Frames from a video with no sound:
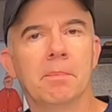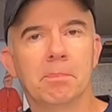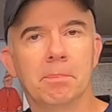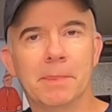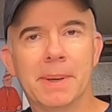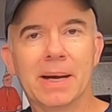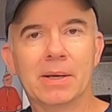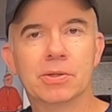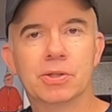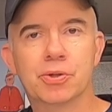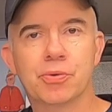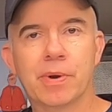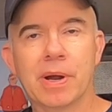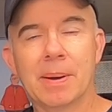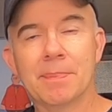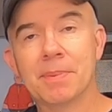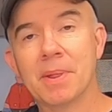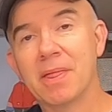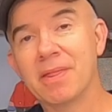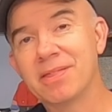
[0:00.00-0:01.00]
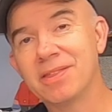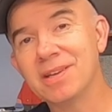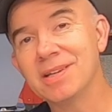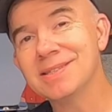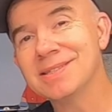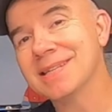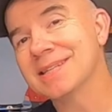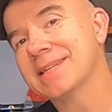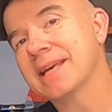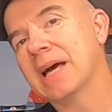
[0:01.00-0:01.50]
Mousetrap.
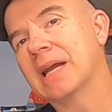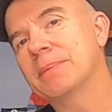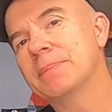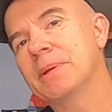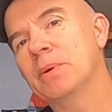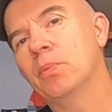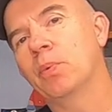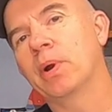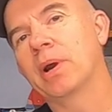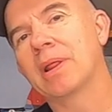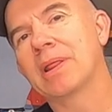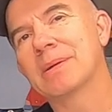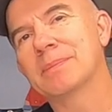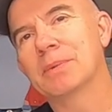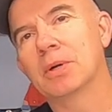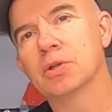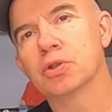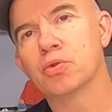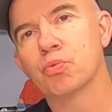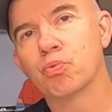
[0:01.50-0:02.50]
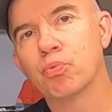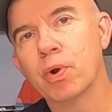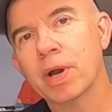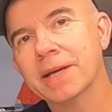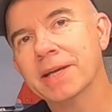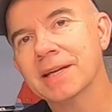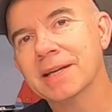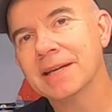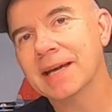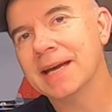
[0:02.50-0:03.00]
This has got to be one of the most
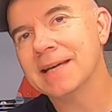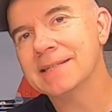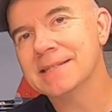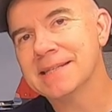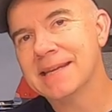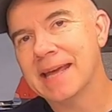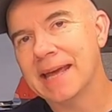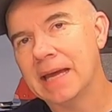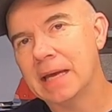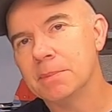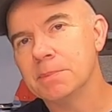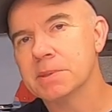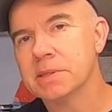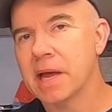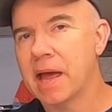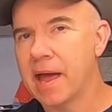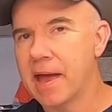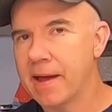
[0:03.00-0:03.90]
recognized games